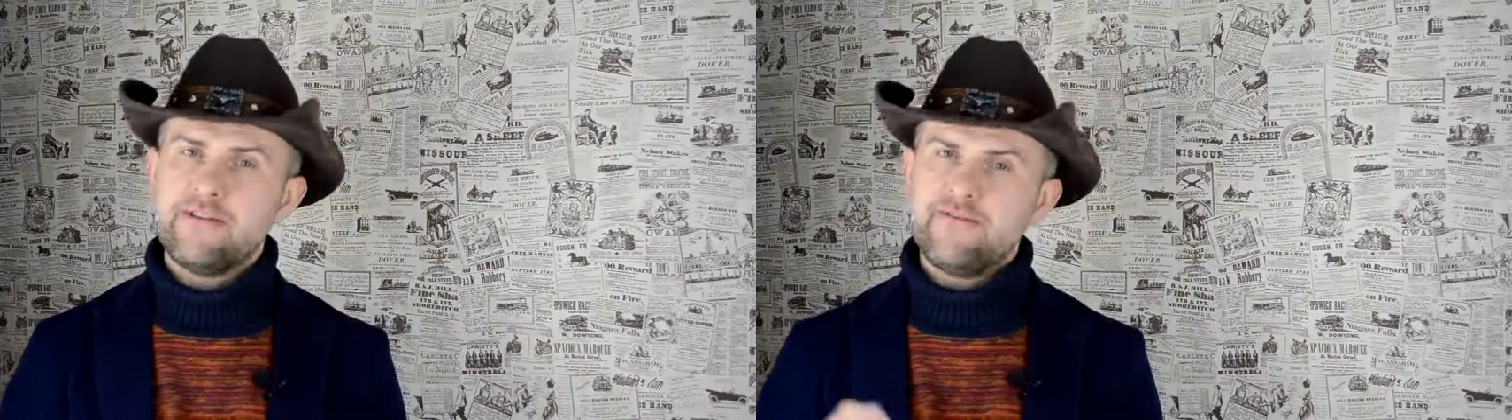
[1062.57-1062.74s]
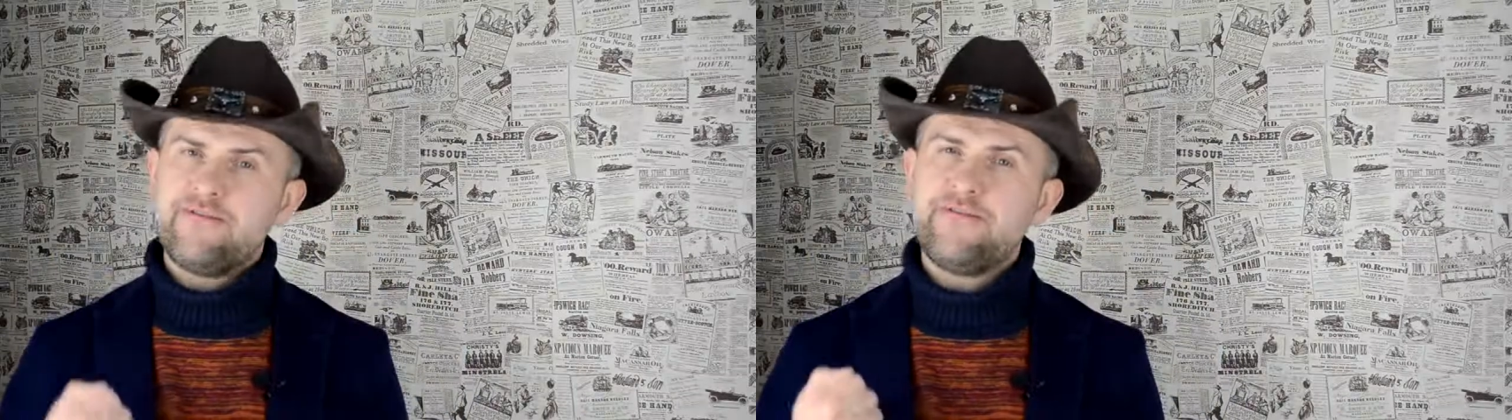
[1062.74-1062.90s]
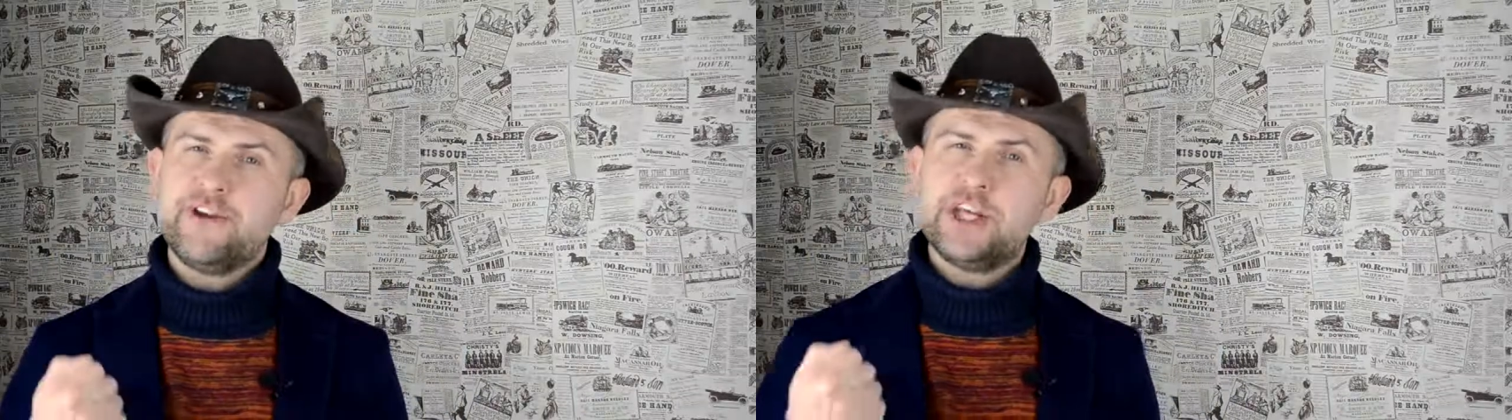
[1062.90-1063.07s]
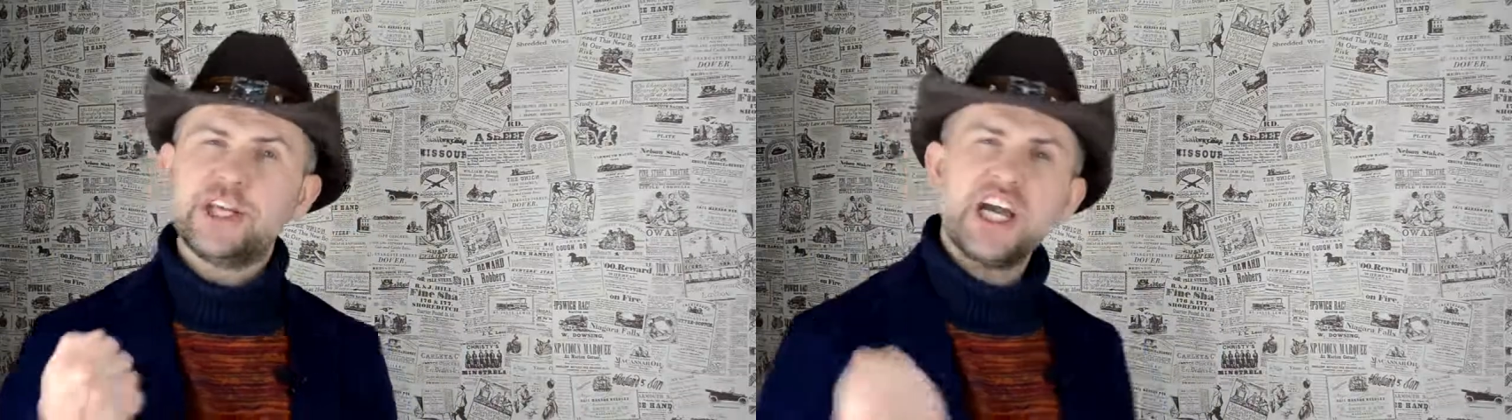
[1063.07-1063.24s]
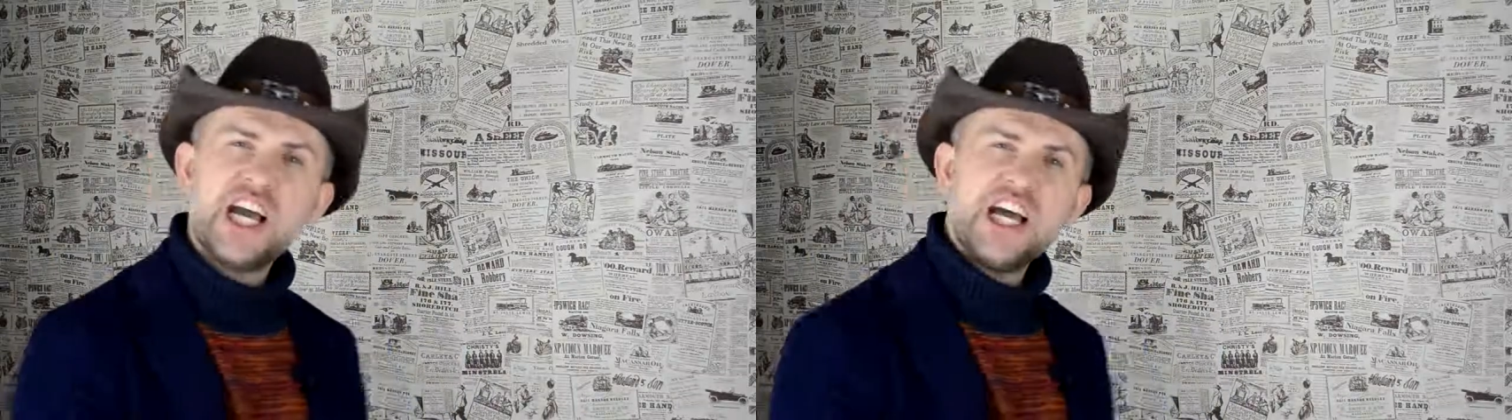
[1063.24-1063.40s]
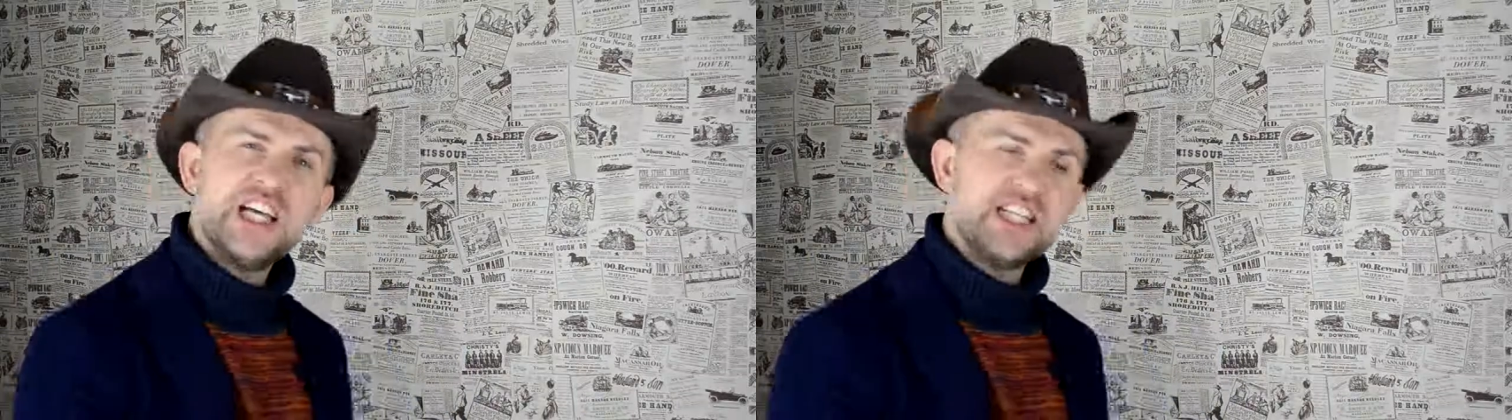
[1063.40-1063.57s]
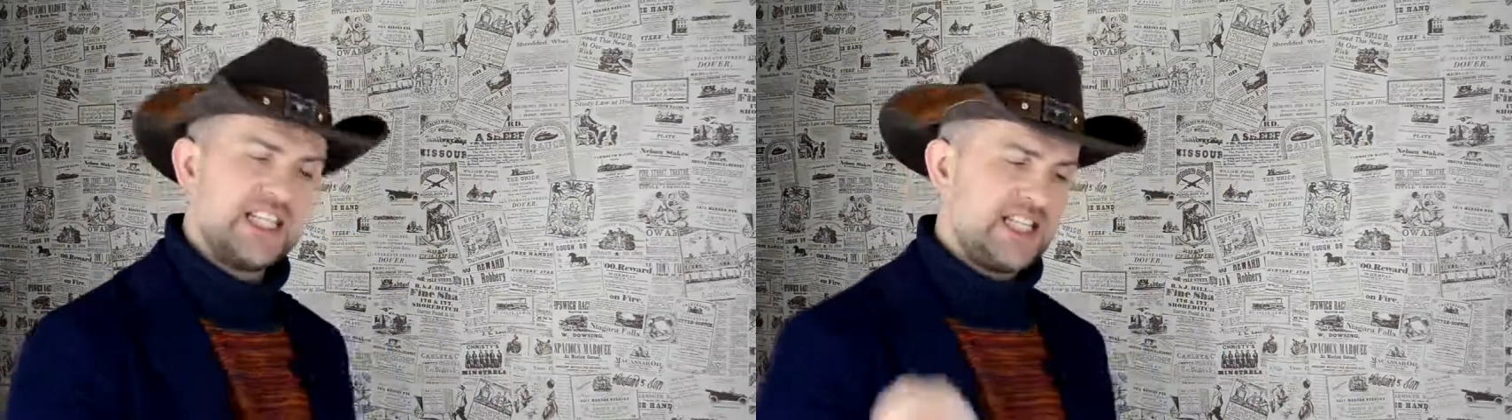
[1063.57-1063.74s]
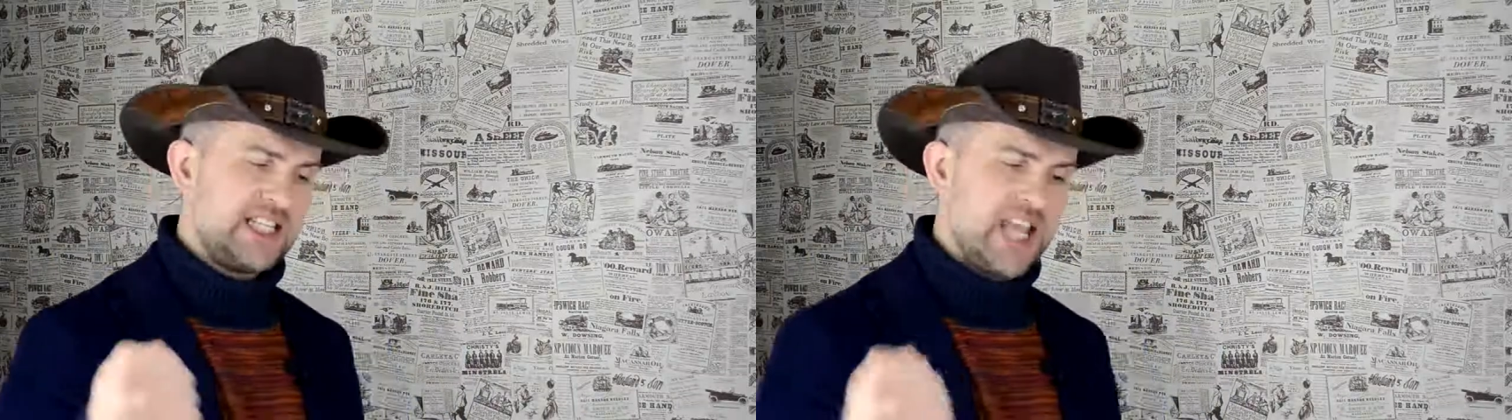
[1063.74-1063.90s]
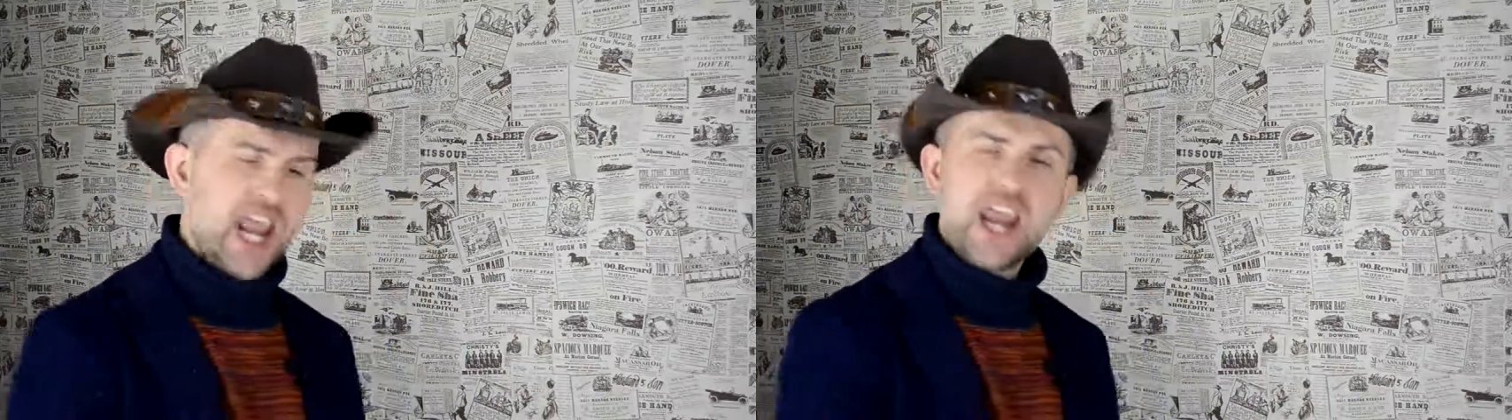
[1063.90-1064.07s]
For God's
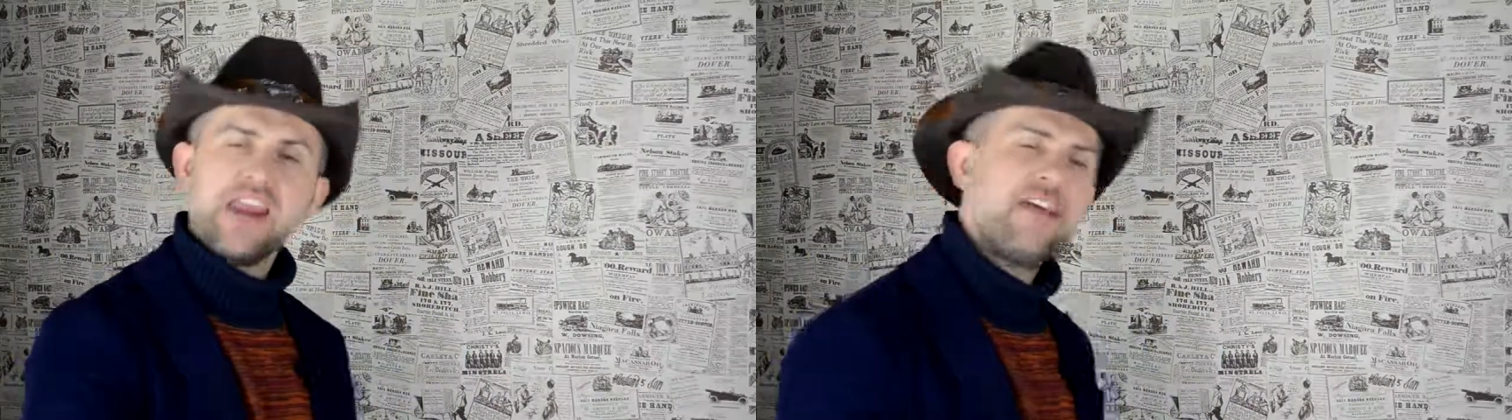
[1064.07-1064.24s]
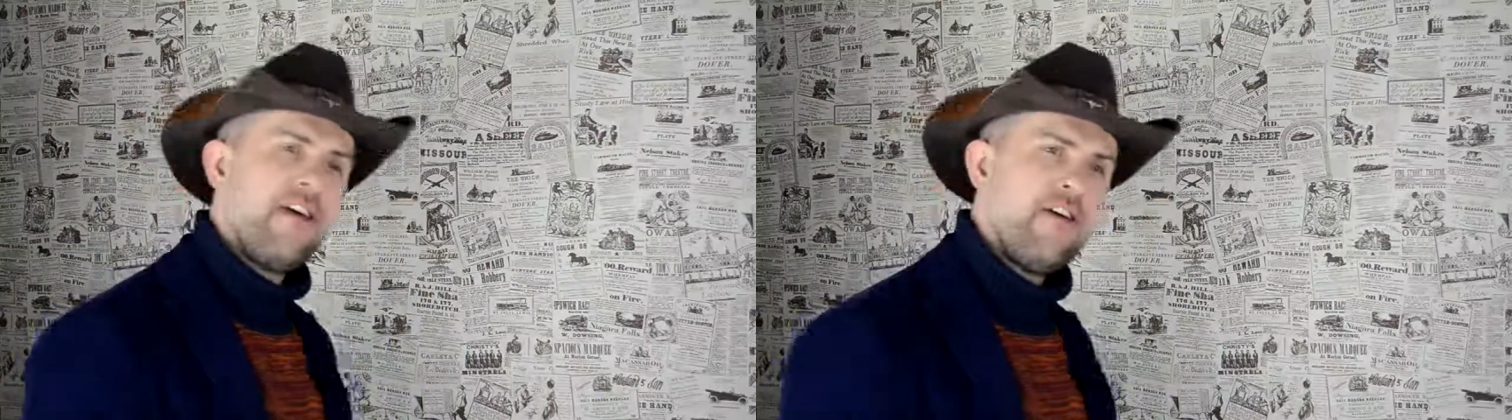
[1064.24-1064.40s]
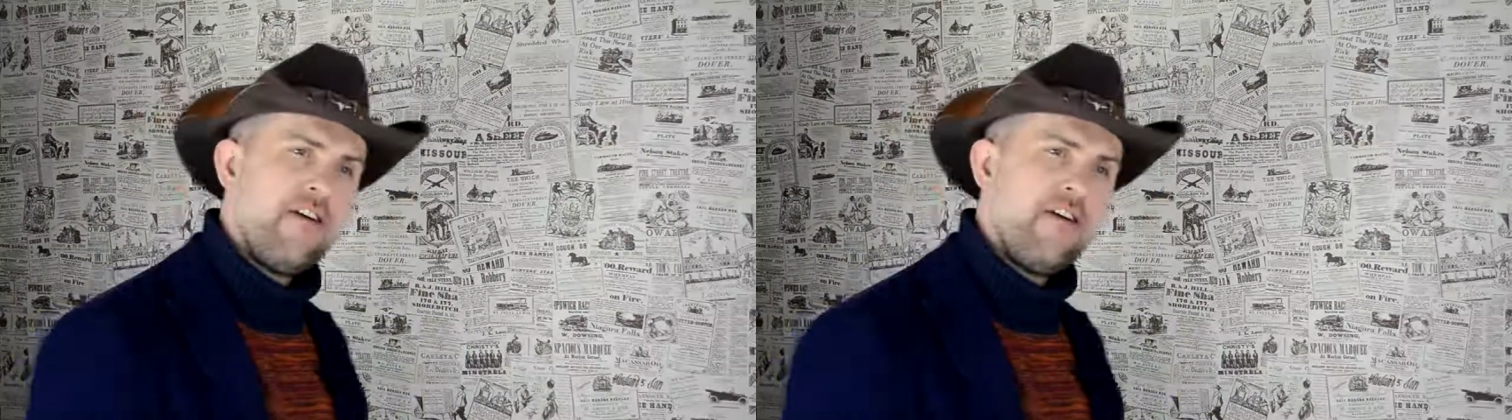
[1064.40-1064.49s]
sake.